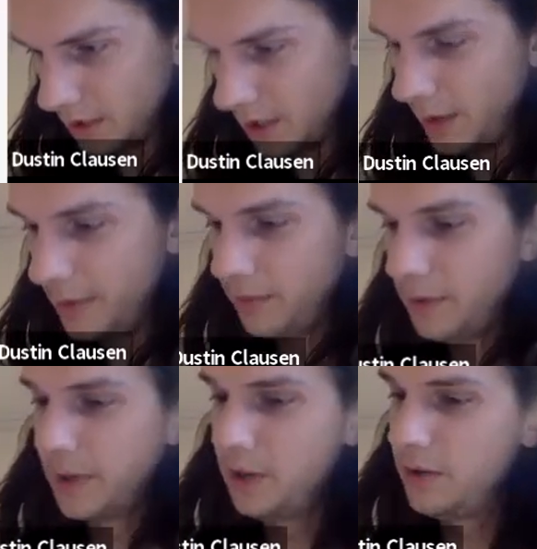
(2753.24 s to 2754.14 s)
I mean,
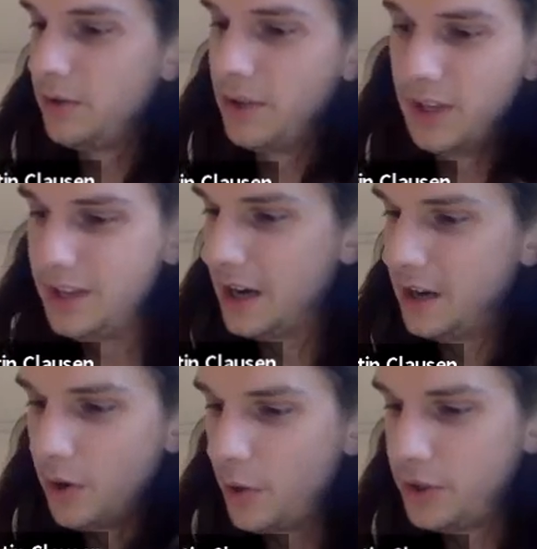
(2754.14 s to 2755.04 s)
but in the end,
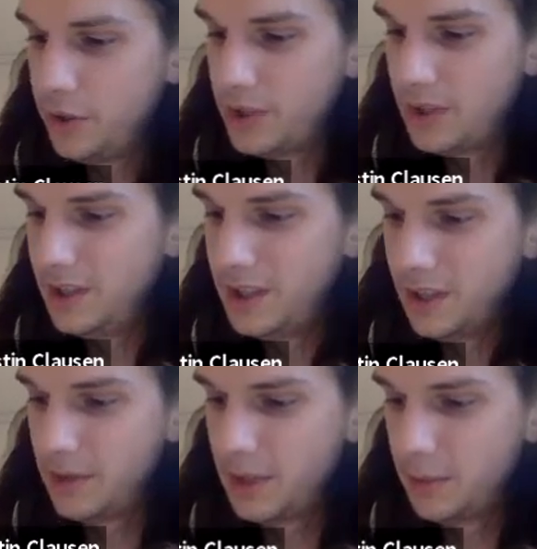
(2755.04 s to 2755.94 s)
you always use these
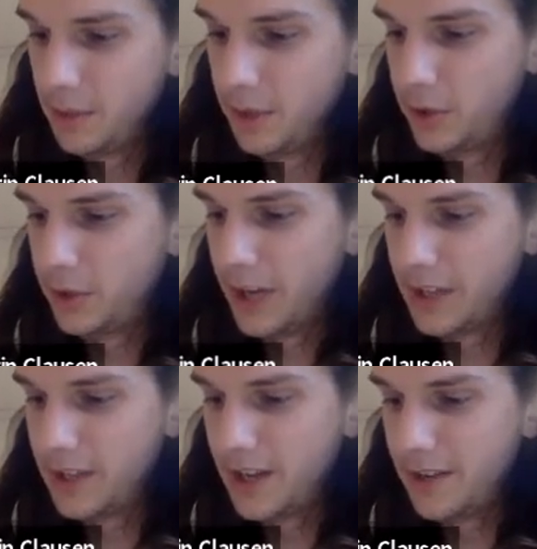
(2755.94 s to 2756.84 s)
similar
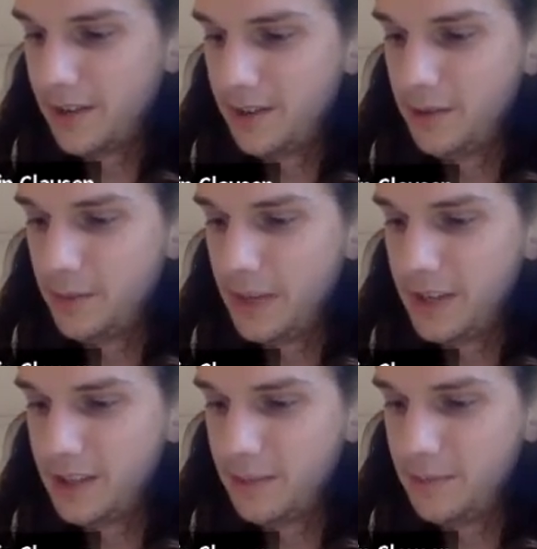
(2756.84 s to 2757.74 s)
tricks, yeah? You
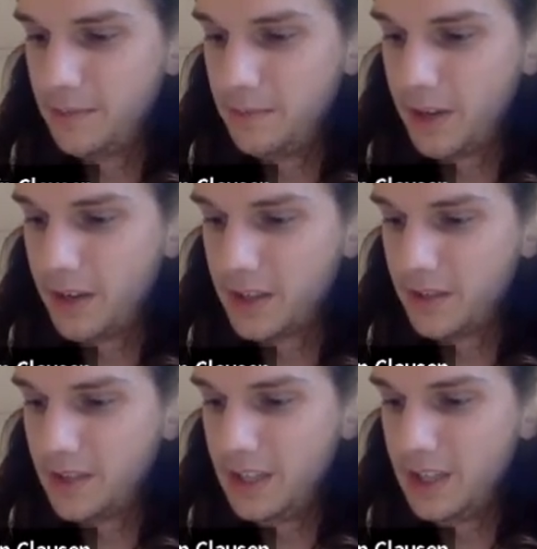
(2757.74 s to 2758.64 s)
replace some products of
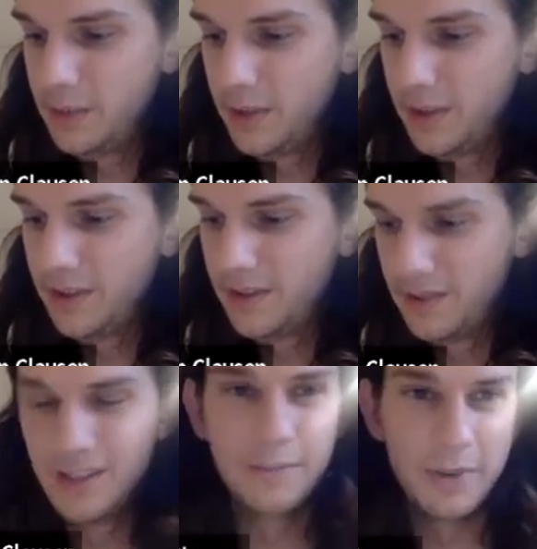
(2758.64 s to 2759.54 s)
z's with
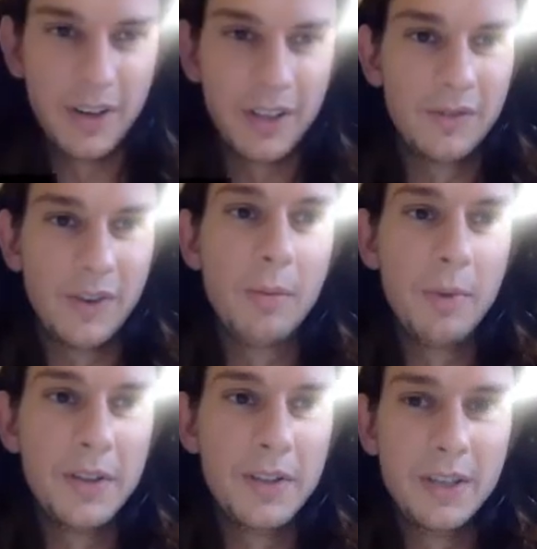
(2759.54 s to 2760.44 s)
products of R
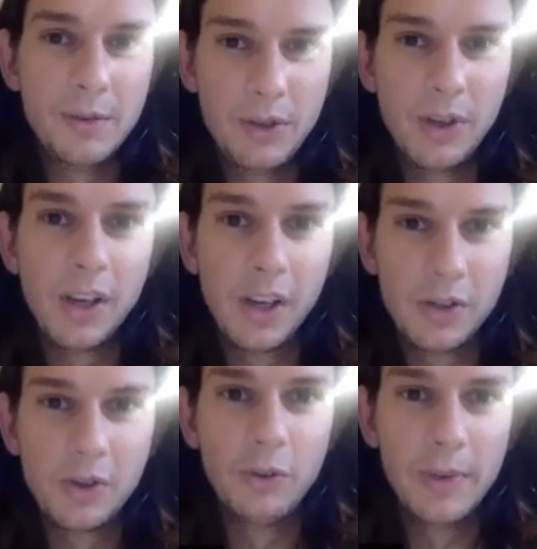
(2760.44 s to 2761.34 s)
mod z's, which you can
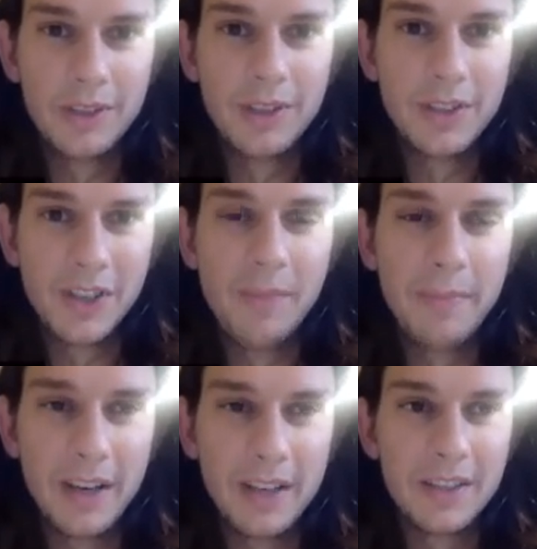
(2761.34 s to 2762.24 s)
control because it's a
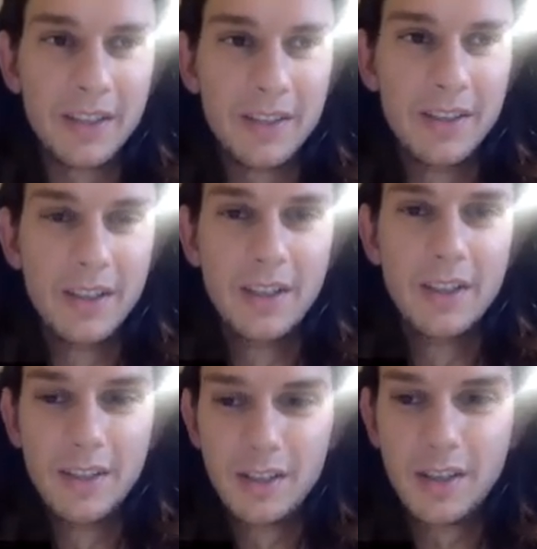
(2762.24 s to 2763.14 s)
compact
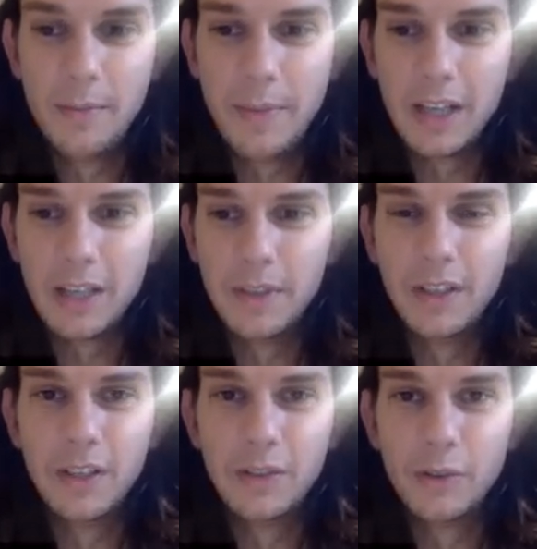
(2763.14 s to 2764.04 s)

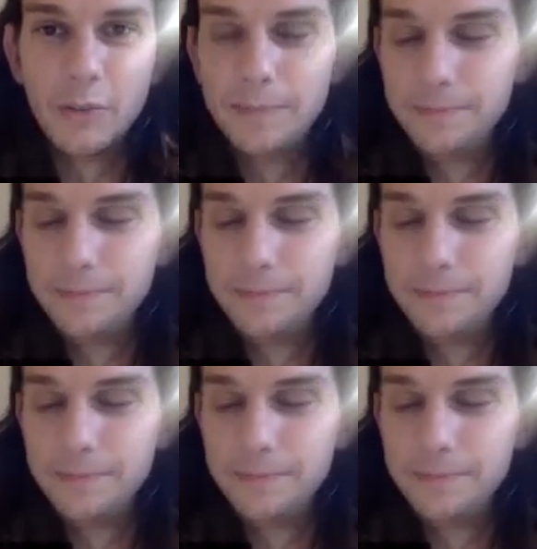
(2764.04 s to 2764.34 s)
abelian group.